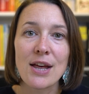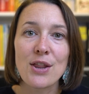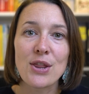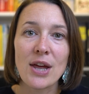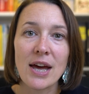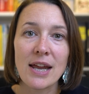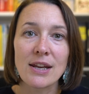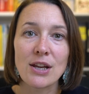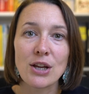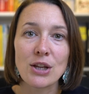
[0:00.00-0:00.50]

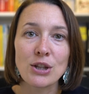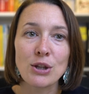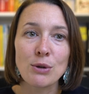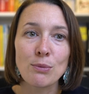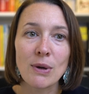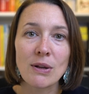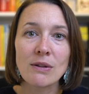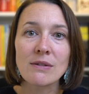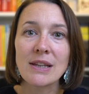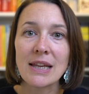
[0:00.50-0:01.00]
then you
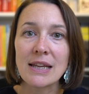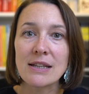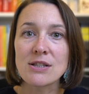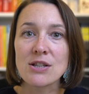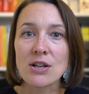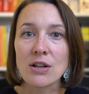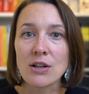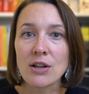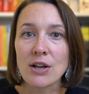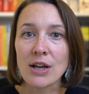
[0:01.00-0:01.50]
will need
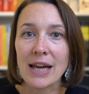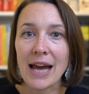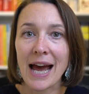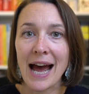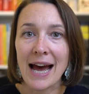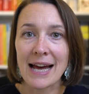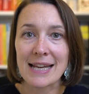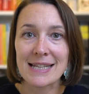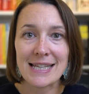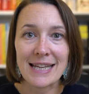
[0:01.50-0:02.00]
to look
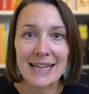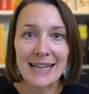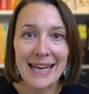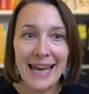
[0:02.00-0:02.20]
at